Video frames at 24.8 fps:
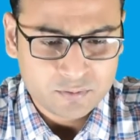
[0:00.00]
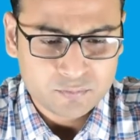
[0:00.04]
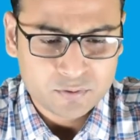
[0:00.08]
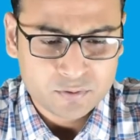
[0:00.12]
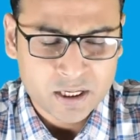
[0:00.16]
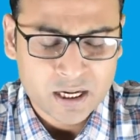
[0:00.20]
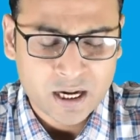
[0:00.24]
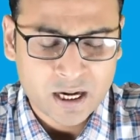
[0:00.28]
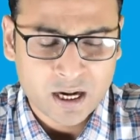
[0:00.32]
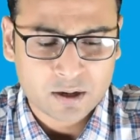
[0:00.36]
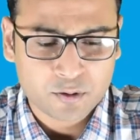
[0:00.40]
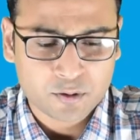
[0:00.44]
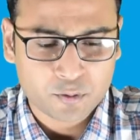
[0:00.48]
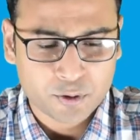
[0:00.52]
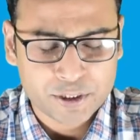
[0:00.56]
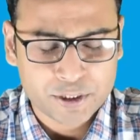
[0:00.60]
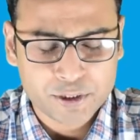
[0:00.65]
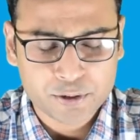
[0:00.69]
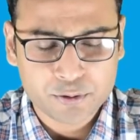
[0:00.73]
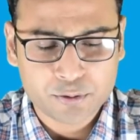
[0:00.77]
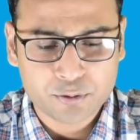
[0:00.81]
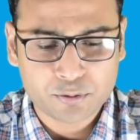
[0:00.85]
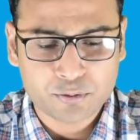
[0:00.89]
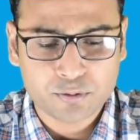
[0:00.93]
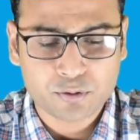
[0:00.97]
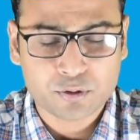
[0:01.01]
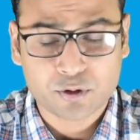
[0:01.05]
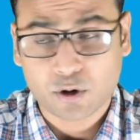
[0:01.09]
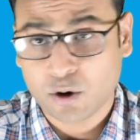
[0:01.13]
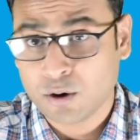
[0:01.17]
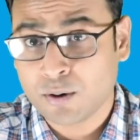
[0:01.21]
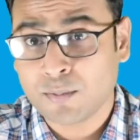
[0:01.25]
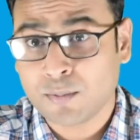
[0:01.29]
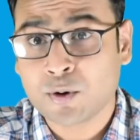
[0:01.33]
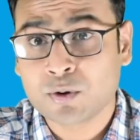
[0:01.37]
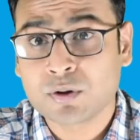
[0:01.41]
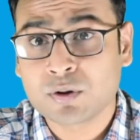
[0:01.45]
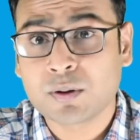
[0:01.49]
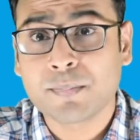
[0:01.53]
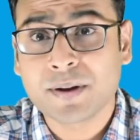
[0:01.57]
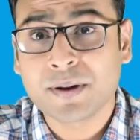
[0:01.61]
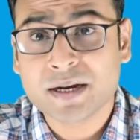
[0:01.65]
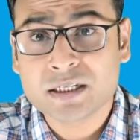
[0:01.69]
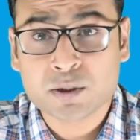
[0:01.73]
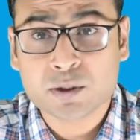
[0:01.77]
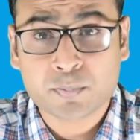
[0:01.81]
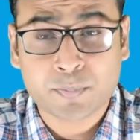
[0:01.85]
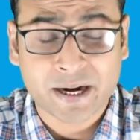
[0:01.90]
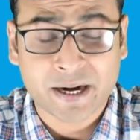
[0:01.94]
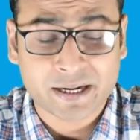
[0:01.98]
We are going to talk about the
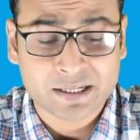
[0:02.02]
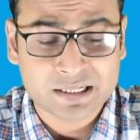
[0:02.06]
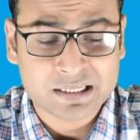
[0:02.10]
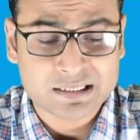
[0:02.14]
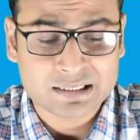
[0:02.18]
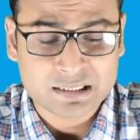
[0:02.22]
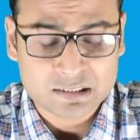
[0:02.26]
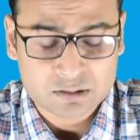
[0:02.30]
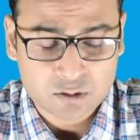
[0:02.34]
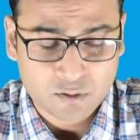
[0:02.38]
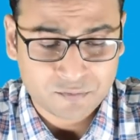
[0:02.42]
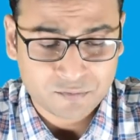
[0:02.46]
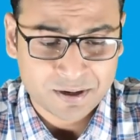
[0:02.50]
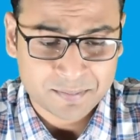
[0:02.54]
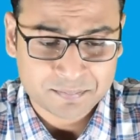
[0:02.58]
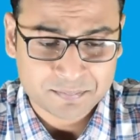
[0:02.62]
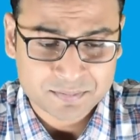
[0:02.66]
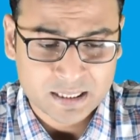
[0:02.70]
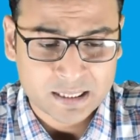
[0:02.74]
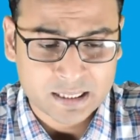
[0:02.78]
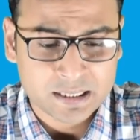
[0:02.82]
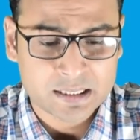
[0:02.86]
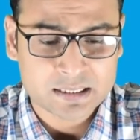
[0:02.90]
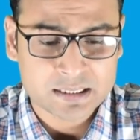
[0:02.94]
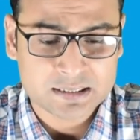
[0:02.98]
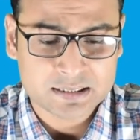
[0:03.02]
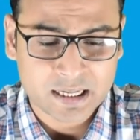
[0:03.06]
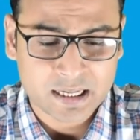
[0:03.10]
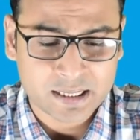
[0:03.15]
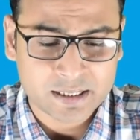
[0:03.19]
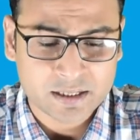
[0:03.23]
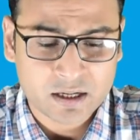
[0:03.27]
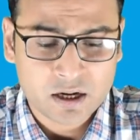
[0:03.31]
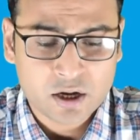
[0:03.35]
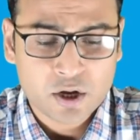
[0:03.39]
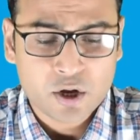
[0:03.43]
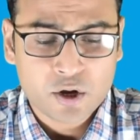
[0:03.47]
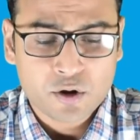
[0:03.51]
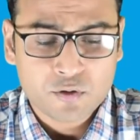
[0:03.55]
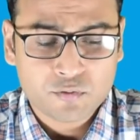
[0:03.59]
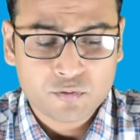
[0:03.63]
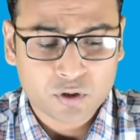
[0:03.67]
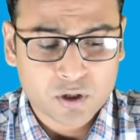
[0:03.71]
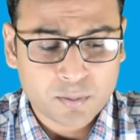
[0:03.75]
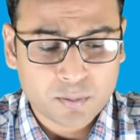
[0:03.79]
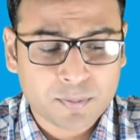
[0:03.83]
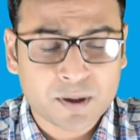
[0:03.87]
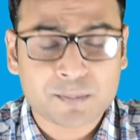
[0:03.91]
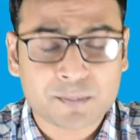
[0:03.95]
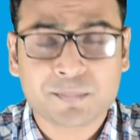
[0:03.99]
best practices of website design for
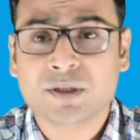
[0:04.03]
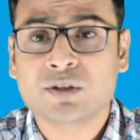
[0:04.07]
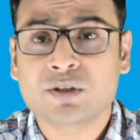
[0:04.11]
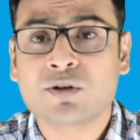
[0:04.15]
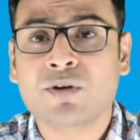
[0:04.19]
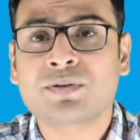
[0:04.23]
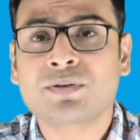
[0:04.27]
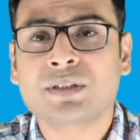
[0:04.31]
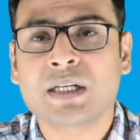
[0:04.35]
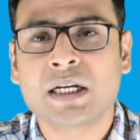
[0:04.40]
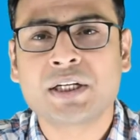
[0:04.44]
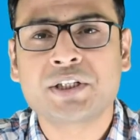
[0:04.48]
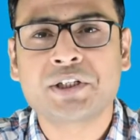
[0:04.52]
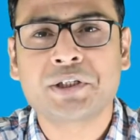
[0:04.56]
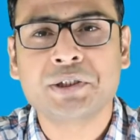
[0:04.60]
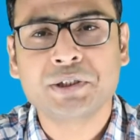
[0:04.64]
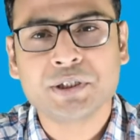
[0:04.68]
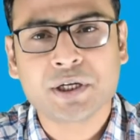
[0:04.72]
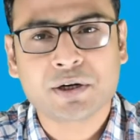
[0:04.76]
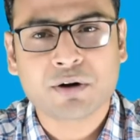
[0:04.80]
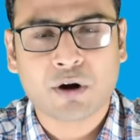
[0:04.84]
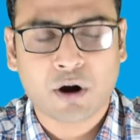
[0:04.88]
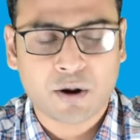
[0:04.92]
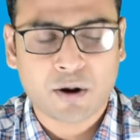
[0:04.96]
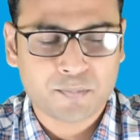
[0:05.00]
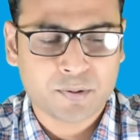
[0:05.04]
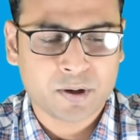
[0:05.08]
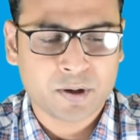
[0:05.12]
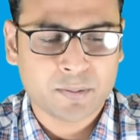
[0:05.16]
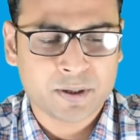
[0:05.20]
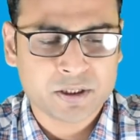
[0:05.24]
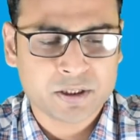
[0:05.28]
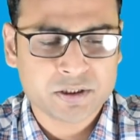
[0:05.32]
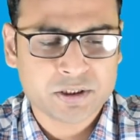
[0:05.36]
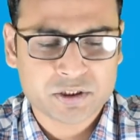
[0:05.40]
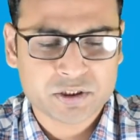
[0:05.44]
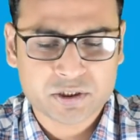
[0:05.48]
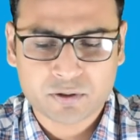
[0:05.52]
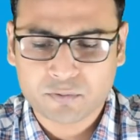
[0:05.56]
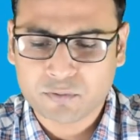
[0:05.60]
the purpose of search engine optimization.